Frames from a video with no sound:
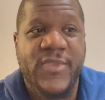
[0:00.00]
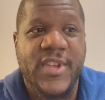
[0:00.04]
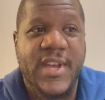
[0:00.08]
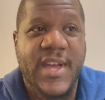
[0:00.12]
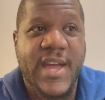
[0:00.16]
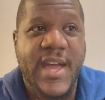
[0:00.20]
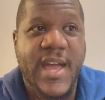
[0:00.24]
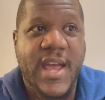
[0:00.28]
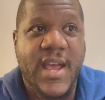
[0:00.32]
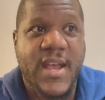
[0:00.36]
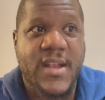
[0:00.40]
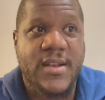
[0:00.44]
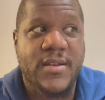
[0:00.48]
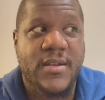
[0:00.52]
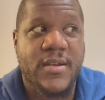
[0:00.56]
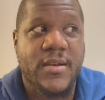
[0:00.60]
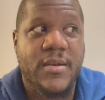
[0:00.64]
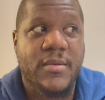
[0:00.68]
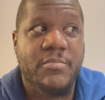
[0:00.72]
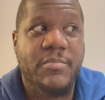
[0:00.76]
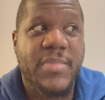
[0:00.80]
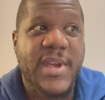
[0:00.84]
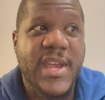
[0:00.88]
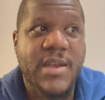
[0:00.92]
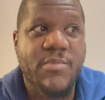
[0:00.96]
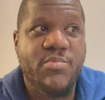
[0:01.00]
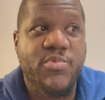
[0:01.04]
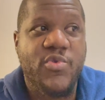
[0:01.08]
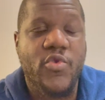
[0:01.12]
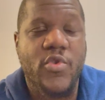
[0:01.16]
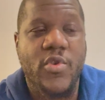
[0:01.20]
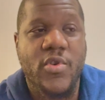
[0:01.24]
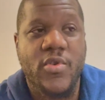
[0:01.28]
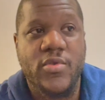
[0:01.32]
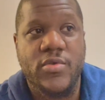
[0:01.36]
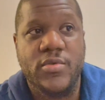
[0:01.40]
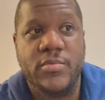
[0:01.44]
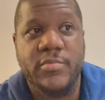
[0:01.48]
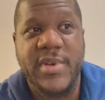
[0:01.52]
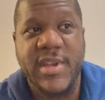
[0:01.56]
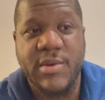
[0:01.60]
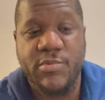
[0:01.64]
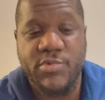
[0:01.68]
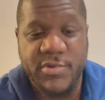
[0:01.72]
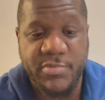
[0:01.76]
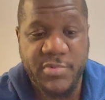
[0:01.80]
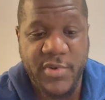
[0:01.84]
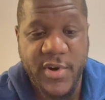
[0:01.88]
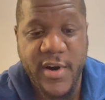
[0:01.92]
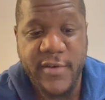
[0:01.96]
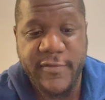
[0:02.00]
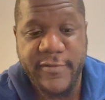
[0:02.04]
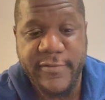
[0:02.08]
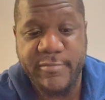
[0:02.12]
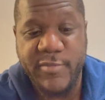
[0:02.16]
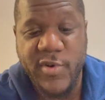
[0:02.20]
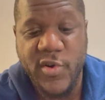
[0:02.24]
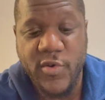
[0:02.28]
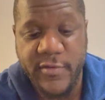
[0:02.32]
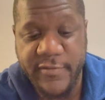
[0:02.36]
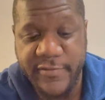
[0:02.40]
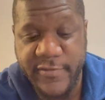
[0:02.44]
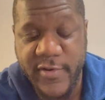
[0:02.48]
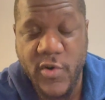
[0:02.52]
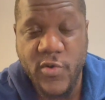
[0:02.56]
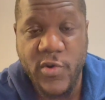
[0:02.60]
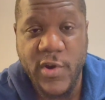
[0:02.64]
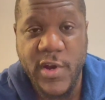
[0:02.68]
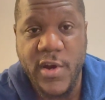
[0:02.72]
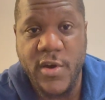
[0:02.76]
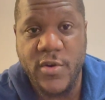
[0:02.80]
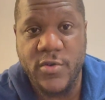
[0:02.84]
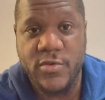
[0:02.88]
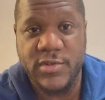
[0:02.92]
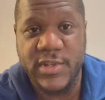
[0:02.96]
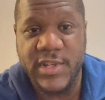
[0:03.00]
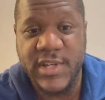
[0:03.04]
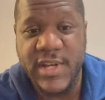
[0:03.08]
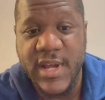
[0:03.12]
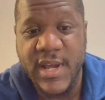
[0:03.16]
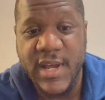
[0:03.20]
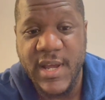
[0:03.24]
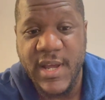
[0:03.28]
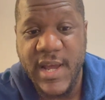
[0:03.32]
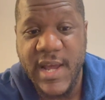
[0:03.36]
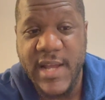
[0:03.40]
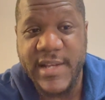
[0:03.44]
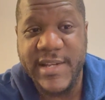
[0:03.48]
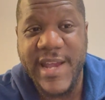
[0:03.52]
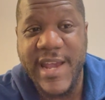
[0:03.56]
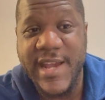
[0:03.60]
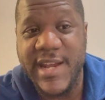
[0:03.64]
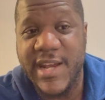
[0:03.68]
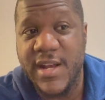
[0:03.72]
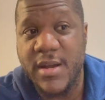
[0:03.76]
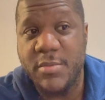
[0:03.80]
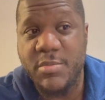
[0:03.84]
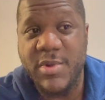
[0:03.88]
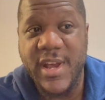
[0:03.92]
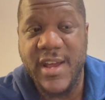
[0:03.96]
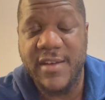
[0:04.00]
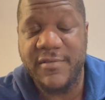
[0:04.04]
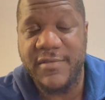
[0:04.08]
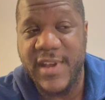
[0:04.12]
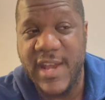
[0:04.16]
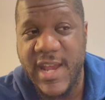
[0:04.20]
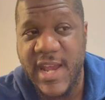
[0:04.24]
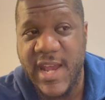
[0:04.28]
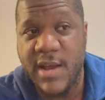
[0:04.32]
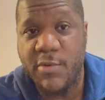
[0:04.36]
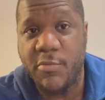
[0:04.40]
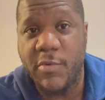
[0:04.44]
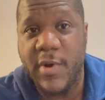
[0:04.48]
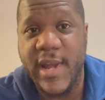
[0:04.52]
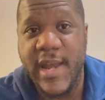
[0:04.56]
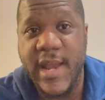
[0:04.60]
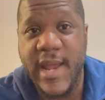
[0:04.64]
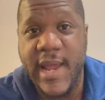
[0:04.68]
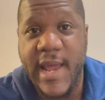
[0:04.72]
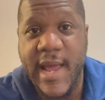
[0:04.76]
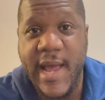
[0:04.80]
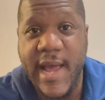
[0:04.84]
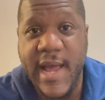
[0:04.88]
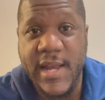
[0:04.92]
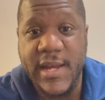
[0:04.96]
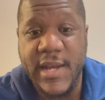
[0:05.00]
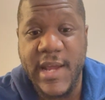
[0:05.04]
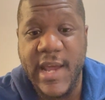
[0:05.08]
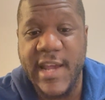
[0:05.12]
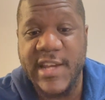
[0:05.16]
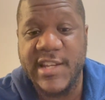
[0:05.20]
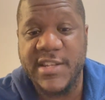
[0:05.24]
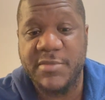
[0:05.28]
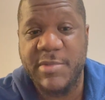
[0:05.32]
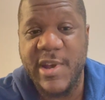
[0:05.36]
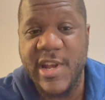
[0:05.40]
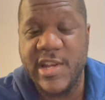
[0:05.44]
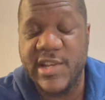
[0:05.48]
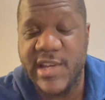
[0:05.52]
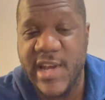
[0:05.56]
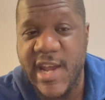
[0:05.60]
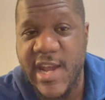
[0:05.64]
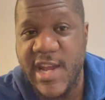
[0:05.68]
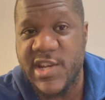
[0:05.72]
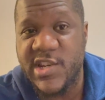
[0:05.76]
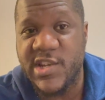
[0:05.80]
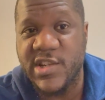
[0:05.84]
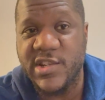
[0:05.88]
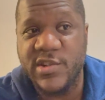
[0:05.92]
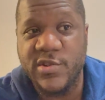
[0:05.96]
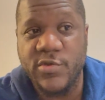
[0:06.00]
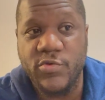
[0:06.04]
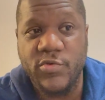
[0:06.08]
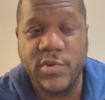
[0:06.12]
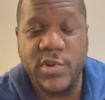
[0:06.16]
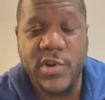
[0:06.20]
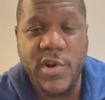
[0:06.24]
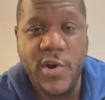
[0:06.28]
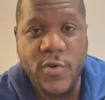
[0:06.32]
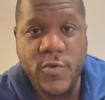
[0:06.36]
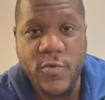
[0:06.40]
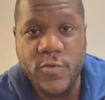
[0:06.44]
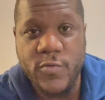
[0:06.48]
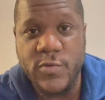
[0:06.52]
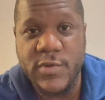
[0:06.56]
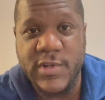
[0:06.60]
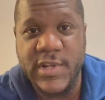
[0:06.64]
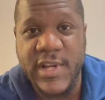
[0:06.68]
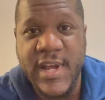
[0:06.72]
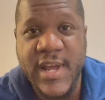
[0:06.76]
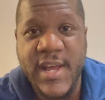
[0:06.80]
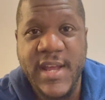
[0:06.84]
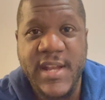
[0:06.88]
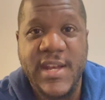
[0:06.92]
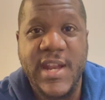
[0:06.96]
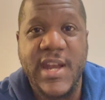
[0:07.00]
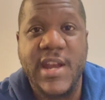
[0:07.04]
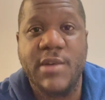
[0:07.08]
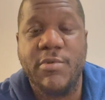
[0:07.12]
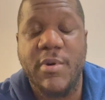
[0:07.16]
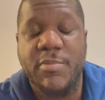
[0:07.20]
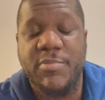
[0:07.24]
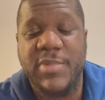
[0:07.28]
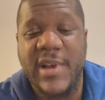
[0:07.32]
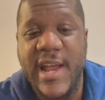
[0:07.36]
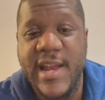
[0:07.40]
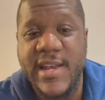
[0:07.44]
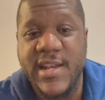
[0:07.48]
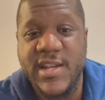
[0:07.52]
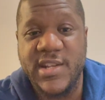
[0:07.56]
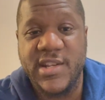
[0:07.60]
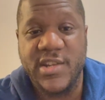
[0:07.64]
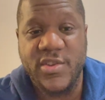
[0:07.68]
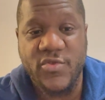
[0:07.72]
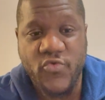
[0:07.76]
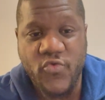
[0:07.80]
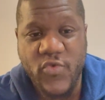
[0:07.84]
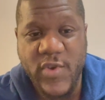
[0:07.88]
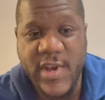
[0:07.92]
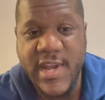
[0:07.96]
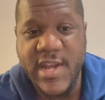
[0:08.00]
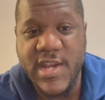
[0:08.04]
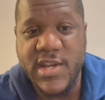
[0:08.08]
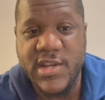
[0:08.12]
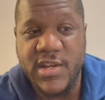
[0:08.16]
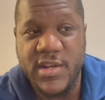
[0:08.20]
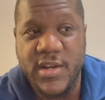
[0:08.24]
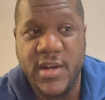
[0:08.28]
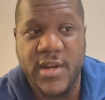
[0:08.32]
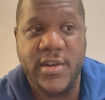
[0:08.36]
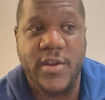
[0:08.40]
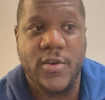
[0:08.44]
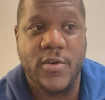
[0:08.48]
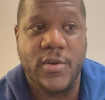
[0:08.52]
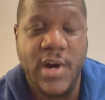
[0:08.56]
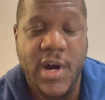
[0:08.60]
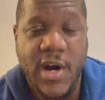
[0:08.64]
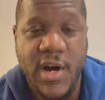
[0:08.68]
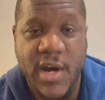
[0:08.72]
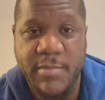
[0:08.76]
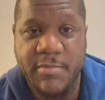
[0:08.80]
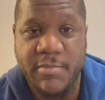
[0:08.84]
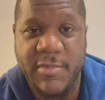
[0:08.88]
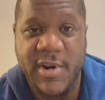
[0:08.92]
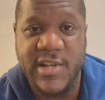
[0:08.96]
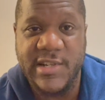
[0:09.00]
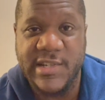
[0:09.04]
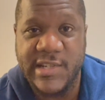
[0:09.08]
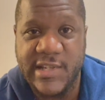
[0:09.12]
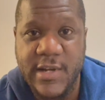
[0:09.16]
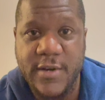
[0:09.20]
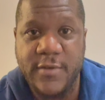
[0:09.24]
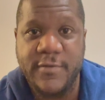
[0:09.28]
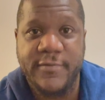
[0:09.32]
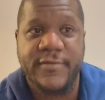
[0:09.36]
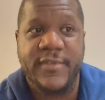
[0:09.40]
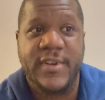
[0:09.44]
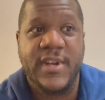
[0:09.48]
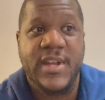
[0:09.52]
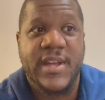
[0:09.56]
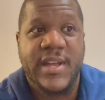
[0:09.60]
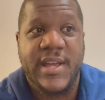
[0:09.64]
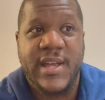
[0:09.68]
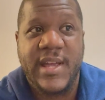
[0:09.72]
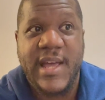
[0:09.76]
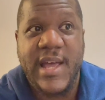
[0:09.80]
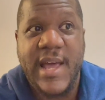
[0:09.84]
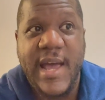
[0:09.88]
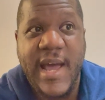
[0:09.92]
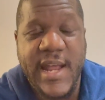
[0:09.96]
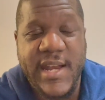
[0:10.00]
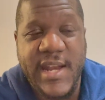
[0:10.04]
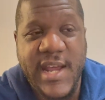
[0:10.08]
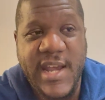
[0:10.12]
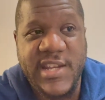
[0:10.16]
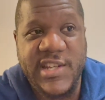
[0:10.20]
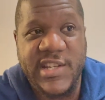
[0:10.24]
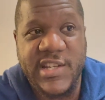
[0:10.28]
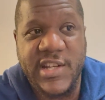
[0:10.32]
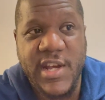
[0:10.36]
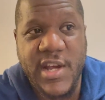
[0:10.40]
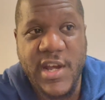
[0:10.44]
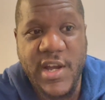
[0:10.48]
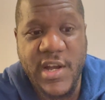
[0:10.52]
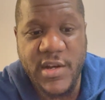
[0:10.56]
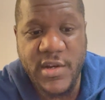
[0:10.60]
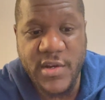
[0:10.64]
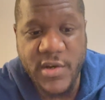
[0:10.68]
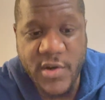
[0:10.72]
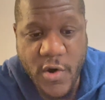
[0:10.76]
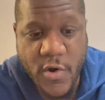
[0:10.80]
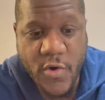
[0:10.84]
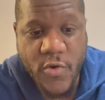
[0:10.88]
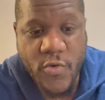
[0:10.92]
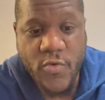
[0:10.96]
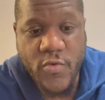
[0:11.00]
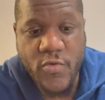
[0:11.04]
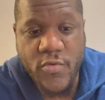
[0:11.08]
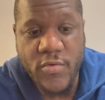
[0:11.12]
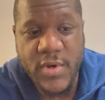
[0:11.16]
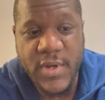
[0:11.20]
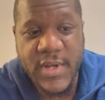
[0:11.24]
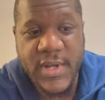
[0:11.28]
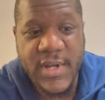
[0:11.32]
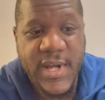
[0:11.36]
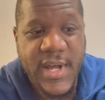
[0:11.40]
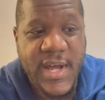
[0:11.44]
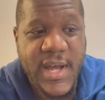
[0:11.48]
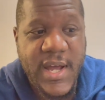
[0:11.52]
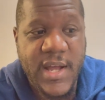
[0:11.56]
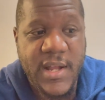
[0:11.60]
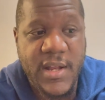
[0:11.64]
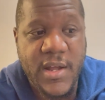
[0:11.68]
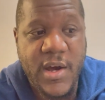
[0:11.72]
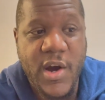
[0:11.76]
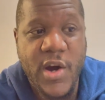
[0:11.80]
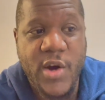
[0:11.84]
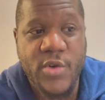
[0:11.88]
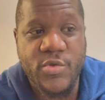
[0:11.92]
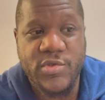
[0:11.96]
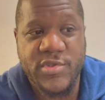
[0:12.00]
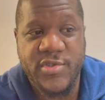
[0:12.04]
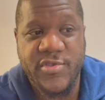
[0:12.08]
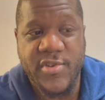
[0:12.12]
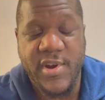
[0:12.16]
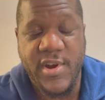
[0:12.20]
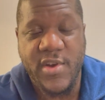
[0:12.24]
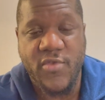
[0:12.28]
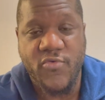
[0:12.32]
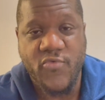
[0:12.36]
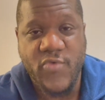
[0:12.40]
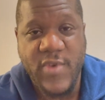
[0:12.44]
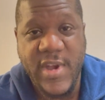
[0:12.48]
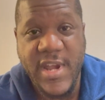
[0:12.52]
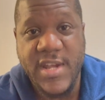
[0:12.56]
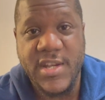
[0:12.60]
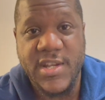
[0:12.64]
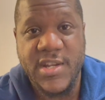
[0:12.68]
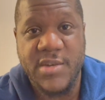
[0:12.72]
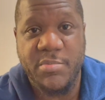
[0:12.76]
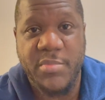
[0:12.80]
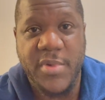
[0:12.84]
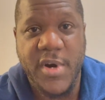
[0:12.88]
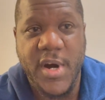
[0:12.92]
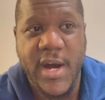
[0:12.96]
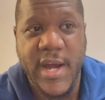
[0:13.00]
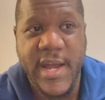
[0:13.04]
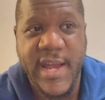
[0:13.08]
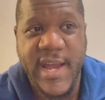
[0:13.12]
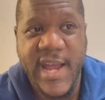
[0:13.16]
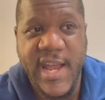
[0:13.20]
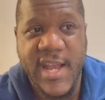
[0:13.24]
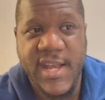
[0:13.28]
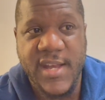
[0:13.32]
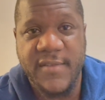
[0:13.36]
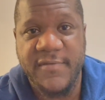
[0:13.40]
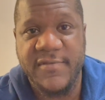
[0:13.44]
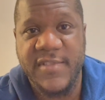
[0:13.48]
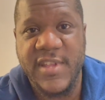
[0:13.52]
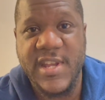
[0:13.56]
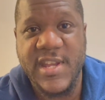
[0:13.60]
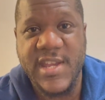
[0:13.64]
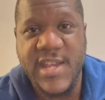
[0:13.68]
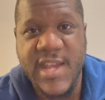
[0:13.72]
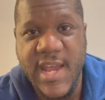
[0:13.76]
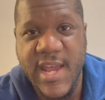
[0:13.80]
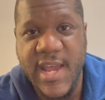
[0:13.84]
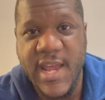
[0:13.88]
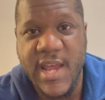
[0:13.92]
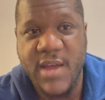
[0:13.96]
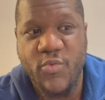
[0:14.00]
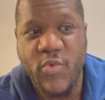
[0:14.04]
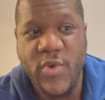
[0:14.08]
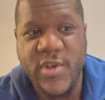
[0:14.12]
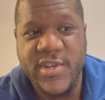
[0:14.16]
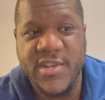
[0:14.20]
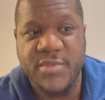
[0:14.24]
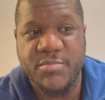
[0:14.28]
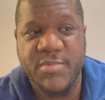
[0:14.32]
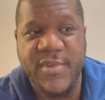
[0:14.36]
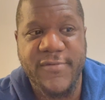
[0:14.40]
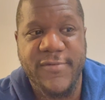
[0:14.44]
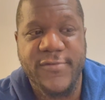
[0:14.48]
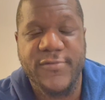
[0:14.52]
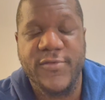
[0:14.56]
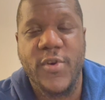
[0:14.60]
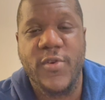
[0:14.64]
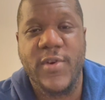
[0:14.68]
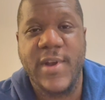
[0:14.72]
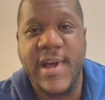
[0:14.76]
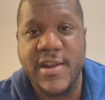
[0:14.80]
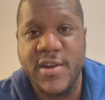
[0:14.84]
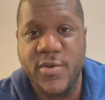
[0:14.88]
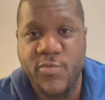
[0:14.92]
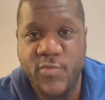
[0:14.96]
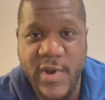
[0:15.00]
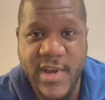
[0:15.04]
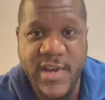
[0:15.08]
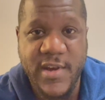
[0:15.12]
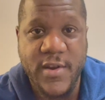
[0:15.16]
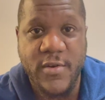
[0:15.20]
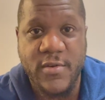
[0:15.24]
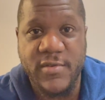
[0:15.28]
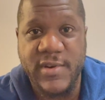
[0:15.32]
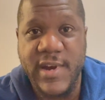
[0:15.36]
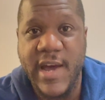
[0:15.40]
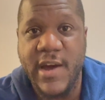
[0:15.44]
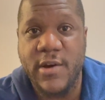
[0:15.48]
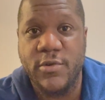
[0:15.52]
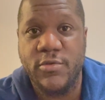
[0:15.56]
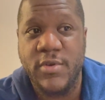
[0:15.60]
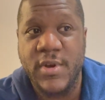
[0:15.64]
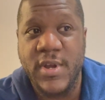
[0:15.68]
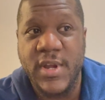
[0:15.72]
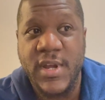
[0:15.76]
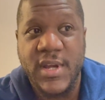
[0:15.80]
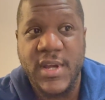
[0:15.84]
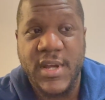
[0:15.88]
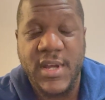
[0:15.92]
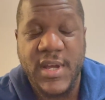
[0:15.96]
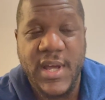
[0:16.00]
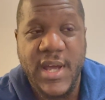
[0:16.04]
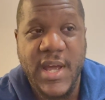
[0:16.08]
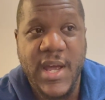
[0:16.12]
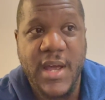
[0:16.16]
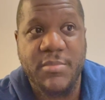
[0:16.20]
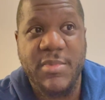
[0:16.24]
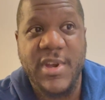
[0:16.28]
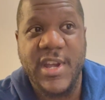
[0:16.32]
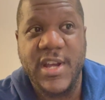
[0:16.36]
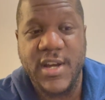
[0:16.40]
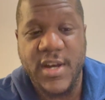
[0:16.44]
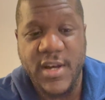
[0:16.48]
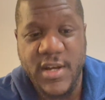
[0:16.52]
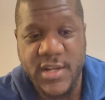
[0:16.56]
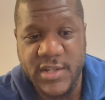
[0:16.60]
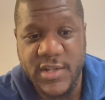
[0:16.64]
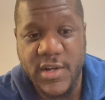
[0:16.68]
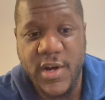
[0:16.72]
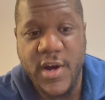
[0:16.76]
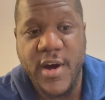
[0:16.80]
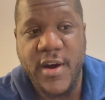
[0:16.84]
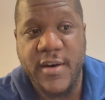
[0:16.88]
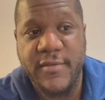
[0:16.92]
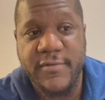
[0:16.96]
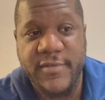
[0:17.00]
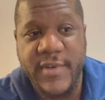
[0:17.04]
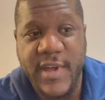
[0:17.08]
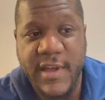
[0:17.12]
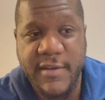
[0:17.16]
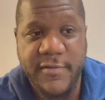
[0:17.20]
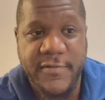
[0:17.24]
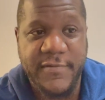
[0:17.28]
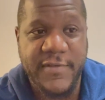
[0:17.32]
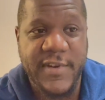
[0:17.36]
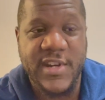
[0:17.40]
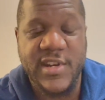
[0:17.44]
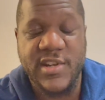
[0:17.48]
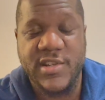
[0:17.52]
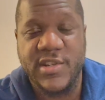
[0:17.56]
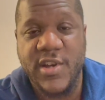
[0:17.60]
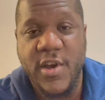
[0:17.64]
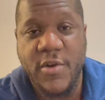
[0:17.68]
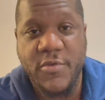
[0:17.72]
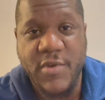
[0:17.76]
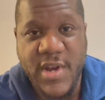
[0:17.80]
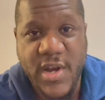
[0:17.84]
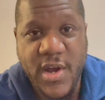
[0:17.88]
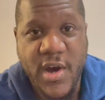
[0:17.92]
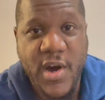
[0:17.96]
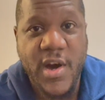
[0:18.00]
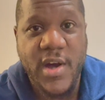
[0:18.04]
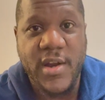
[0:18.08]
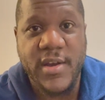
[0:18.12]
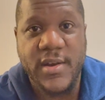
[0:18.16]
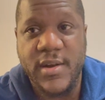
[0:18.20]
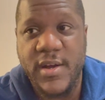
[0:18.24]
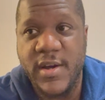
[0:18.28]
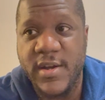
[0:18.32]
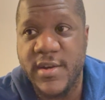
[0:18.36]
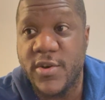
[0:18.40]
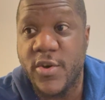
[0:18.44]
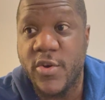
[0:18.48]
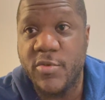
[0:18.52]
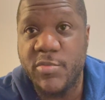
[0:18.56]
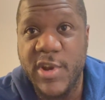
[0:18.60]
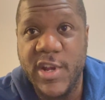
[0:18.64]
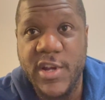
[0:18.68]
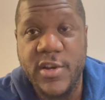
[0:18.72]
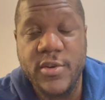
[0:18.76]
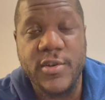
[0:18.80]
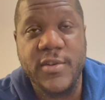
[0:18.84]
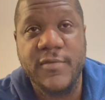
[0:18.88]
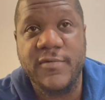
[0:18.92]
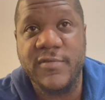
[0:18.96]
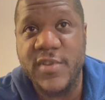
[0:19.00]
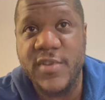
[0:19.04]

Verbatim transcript: and people, people's portfolios, are taking a bit of hit when they had expectations or goals that they were planning to reach. I know I myself had a certain goal uh, that I was trying to reach by end of the year, which has been thrown out the window now uh, because of everything that's going on. Like nobody could have